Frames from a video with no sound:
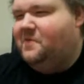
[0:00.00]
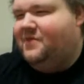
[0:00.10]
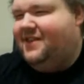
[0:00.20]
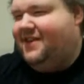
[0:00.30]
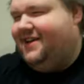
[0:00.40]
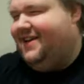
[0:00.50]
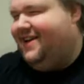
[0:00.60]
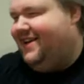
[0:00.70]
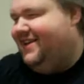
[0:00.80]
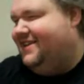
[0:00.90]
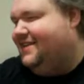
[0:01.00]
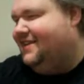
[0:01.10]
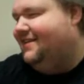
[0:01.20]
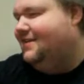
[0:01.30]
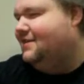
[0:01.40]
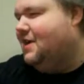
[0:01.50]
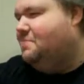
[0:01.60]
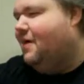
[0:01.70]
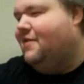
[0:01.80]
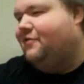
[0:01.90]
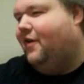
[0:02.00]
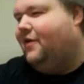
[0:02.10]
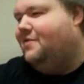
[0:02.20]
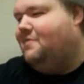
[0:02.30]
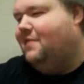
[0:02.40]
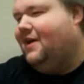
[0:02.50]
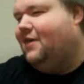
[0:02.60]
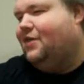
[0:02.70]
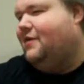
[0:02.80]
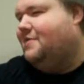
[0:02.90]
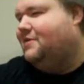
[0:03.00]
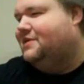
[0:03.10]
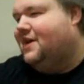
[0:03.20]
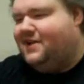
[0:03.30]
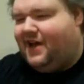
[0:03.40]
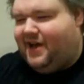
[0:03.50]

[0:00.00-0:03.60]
you eat. By volume, I'm like 30%.